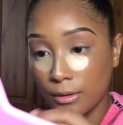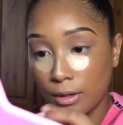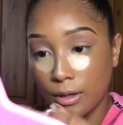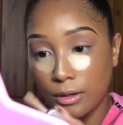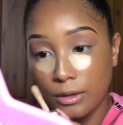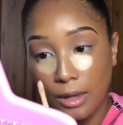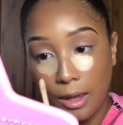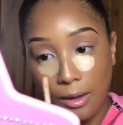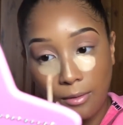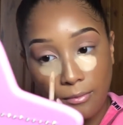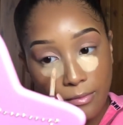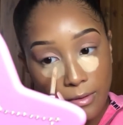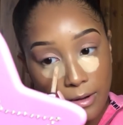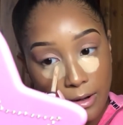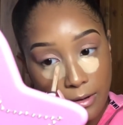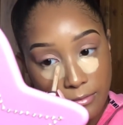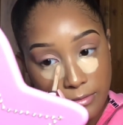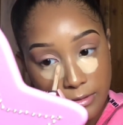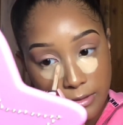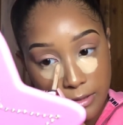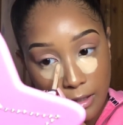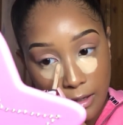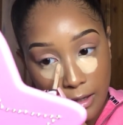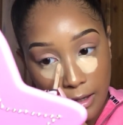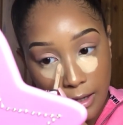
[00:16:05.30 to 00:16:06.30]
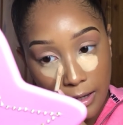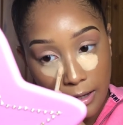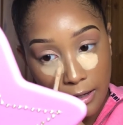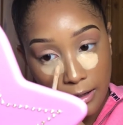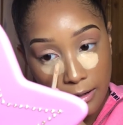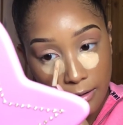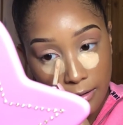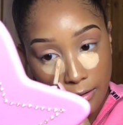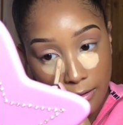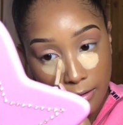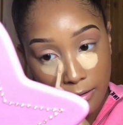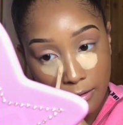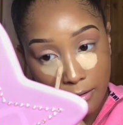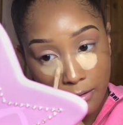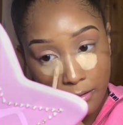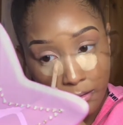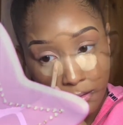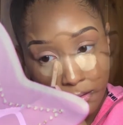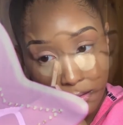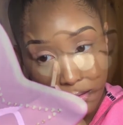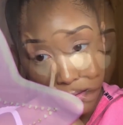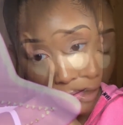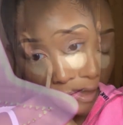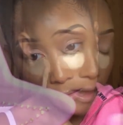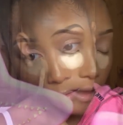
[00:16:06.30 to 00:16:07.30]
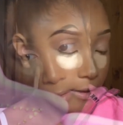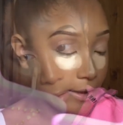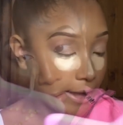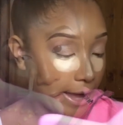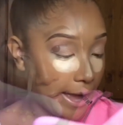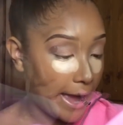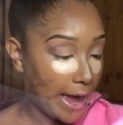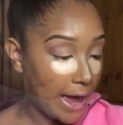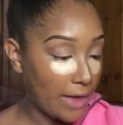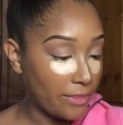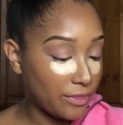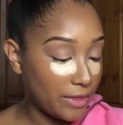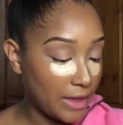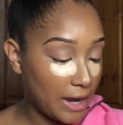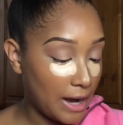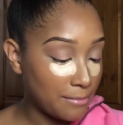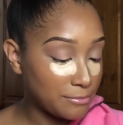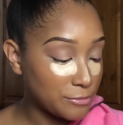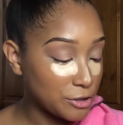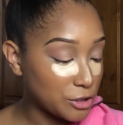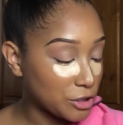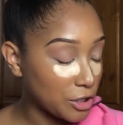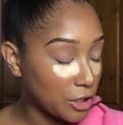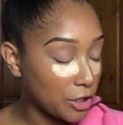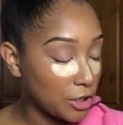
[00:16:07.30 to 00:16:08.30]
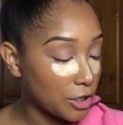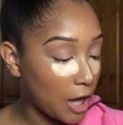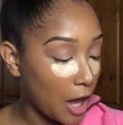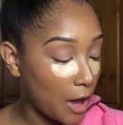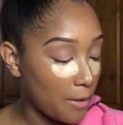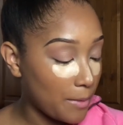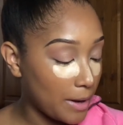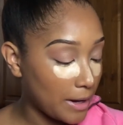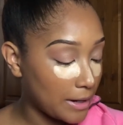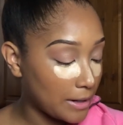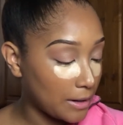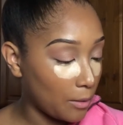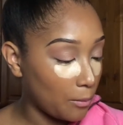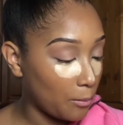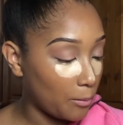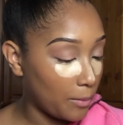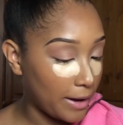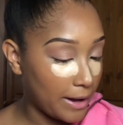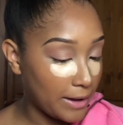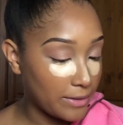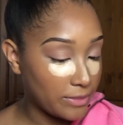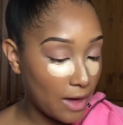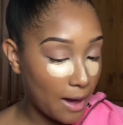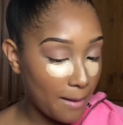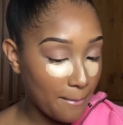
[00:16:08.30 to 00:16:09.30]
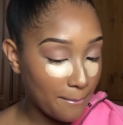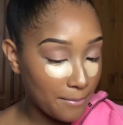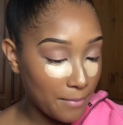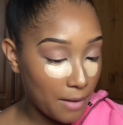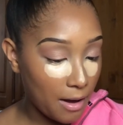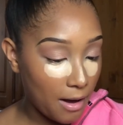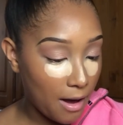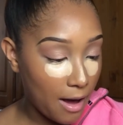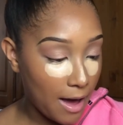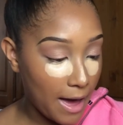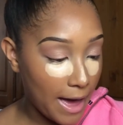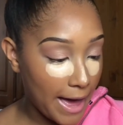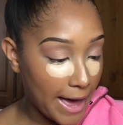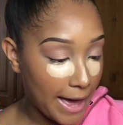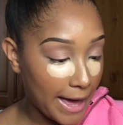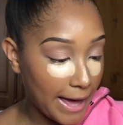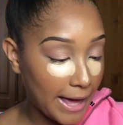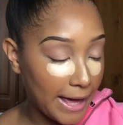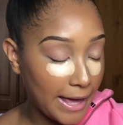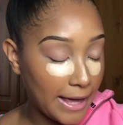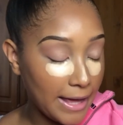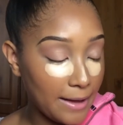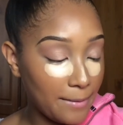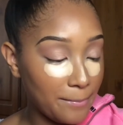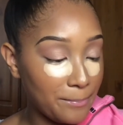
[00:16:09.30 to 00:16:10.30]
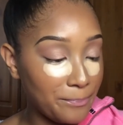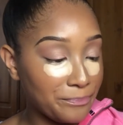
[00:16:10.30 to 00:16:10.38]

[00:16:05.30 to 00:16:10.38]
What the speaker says: Same for the other side. Okay, and then I'm just gonna go in with my